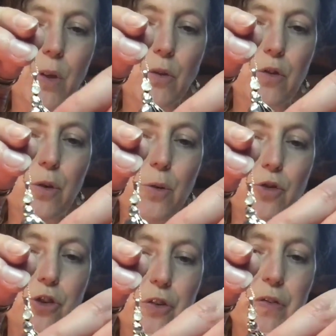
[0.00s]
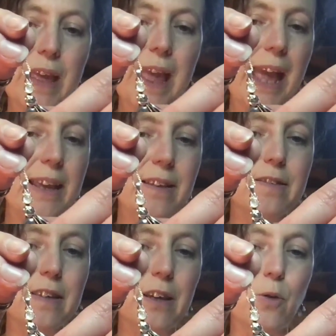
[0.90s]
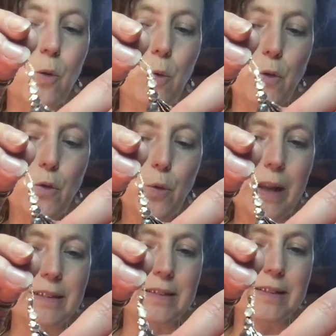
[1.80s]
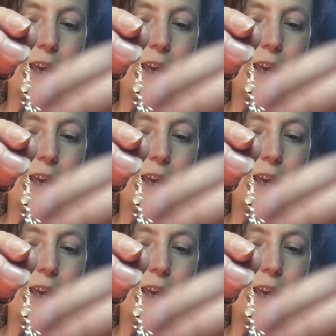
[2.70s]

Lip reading: to just the 18 or the 20.